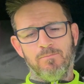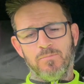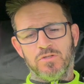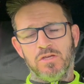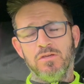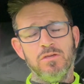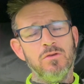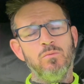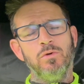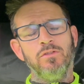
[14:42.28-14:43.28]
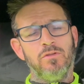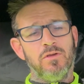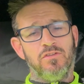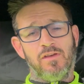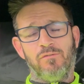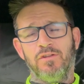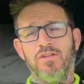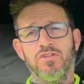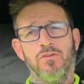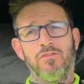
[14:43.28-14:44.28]
So you wouldn't do yourself an
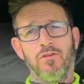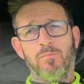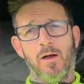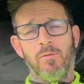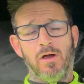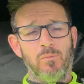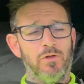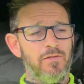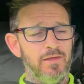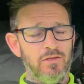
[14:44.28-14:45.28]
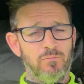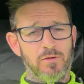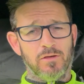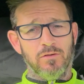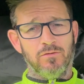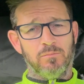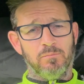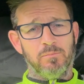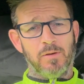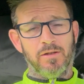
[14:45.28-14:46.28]
injustice by buying one of these, because,
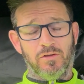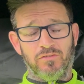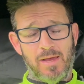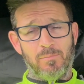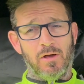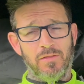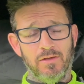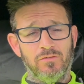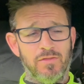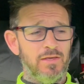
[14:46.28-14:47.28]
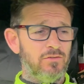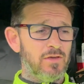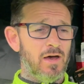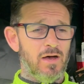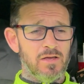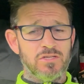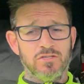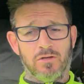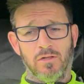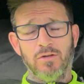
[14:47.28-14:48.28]
and I stand by this, these are
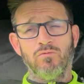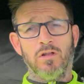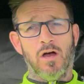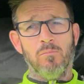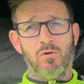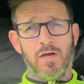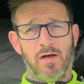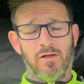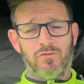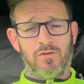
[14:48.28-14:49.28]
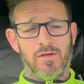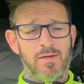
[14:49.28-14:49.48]
solid, reliable cars.